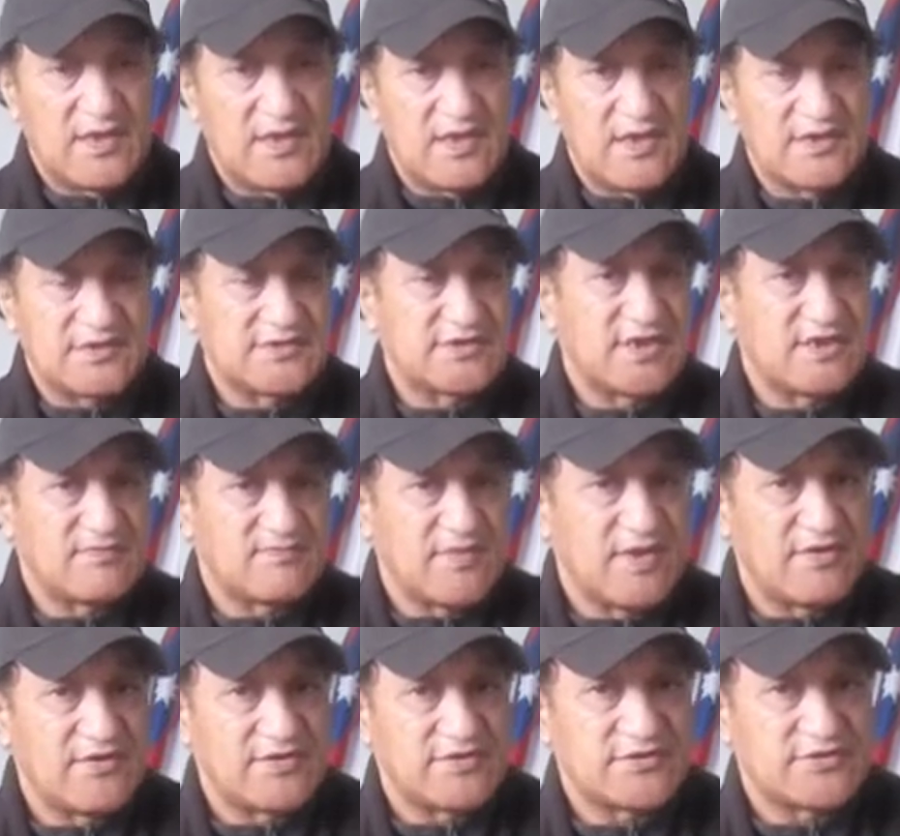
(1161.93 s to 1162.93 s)
uh, St
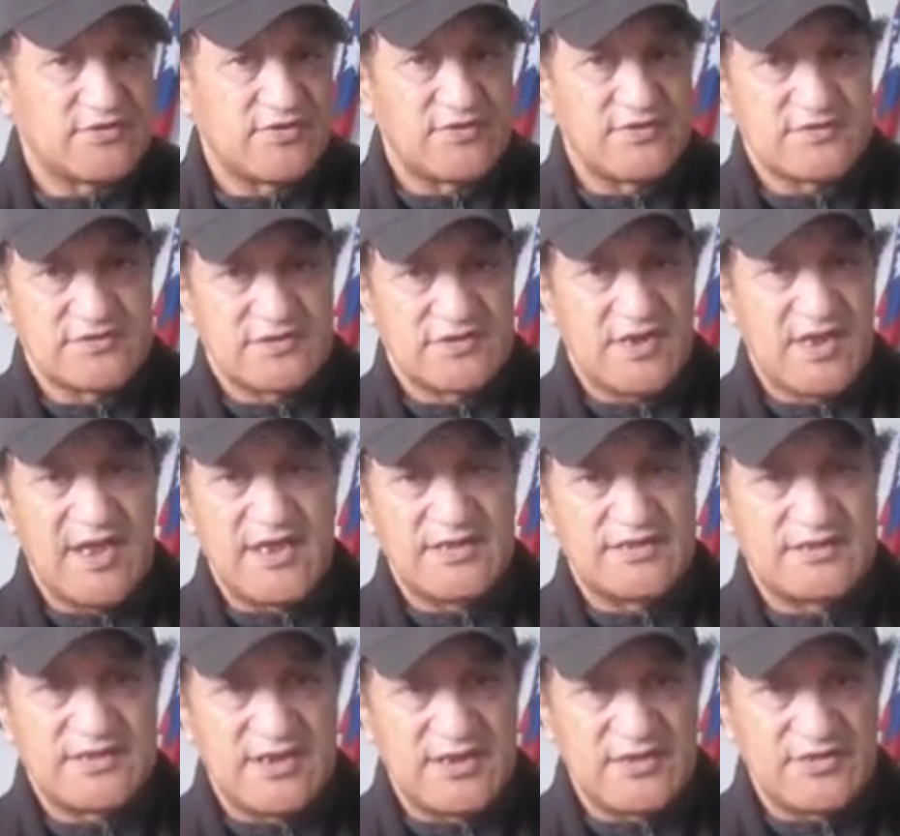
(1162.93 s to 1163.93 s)
Mary's Church
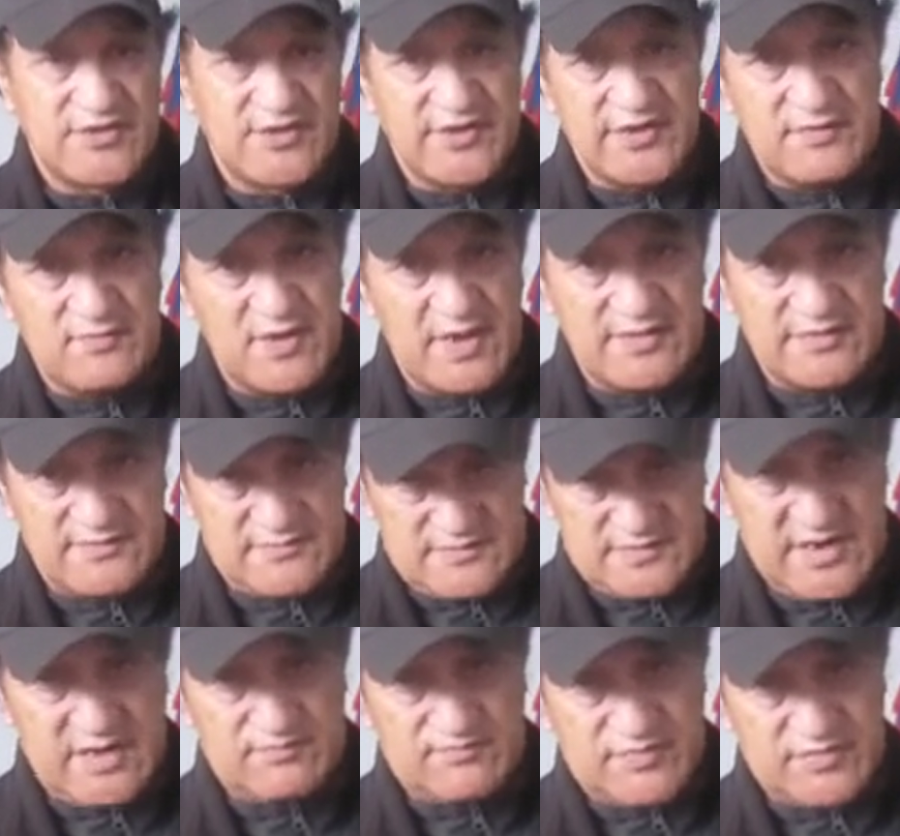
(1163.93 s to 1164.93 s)
1831,
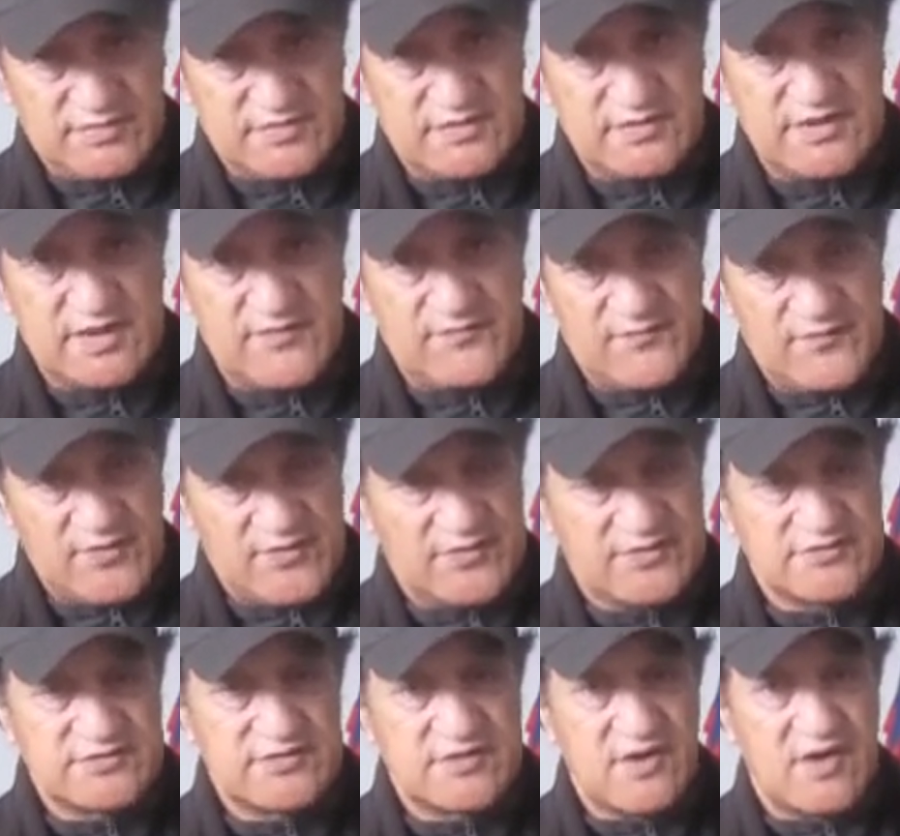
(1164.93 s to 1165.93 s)
they put the
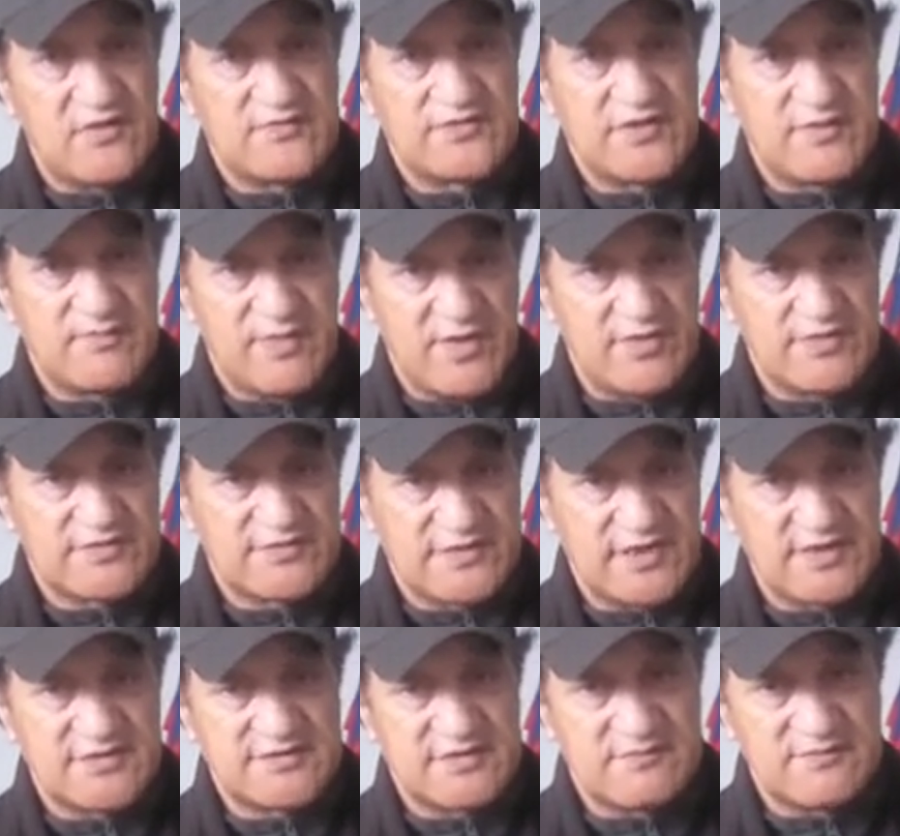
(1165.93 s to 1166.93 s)
first of the birth,
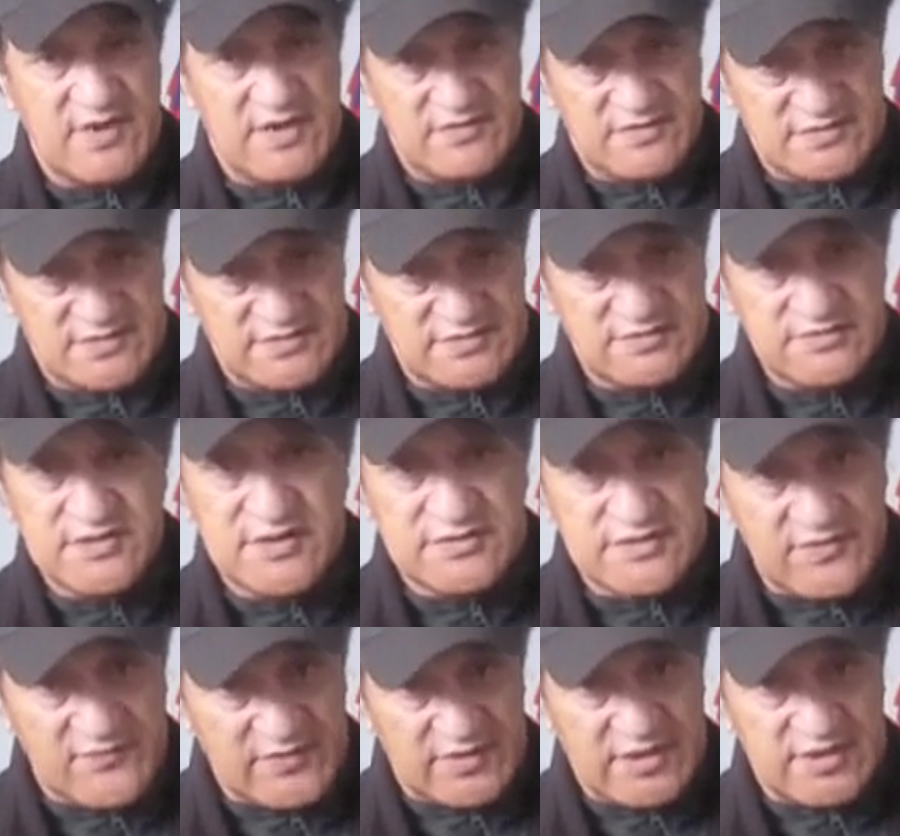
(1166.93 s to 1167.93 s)
death and marriage
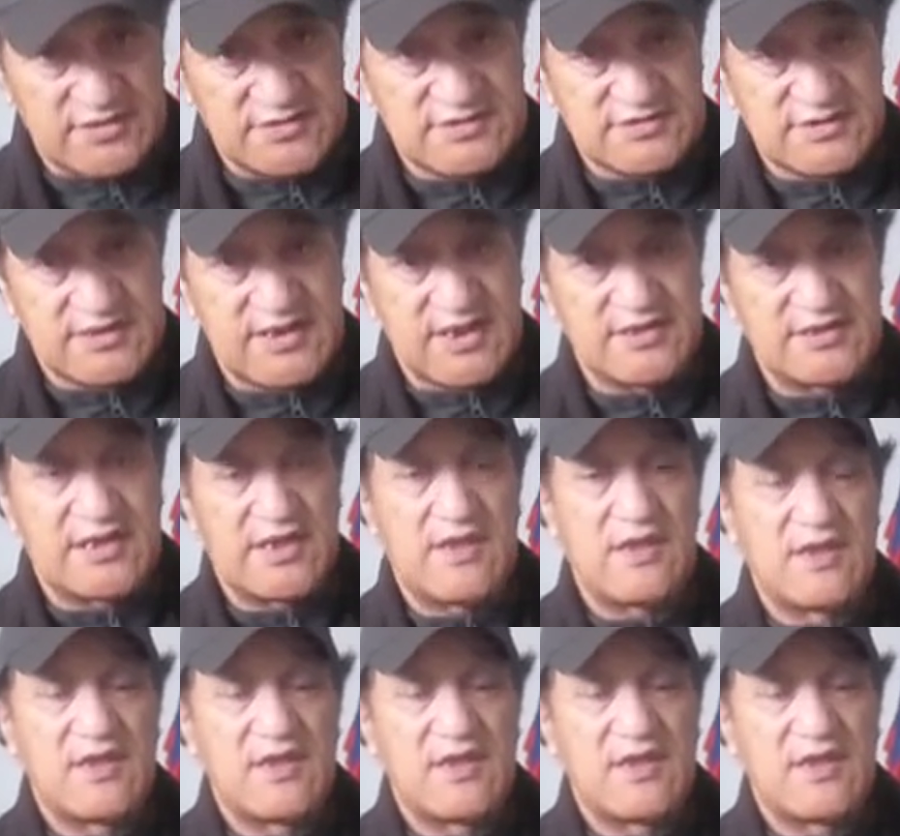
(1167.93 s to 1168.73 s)
certificates together